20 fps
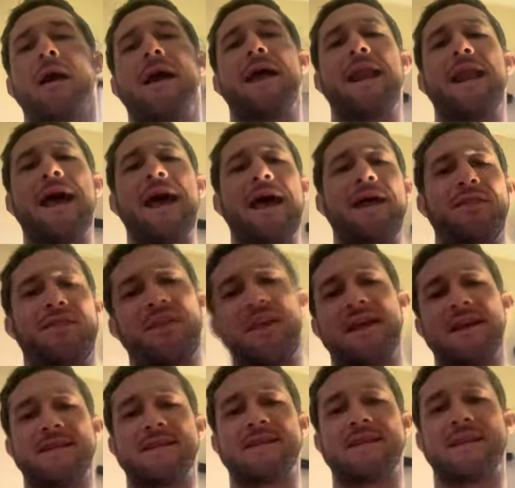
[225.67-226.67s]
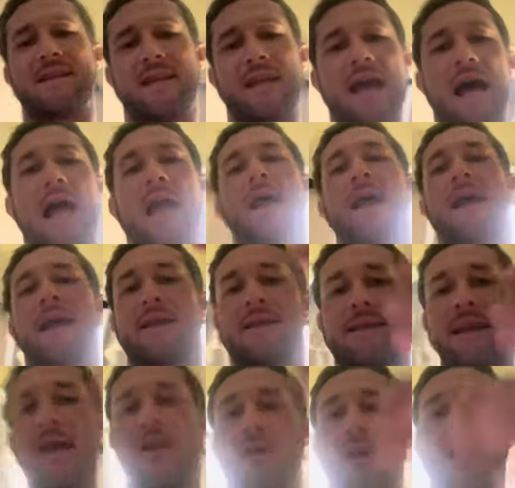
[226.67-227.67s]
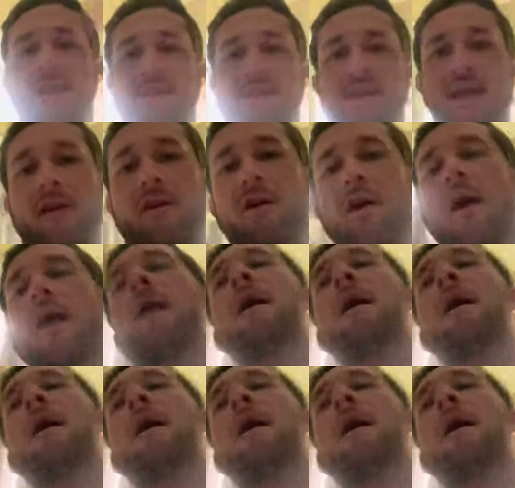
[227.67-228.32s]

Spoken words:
And at this, yada, etc., etc.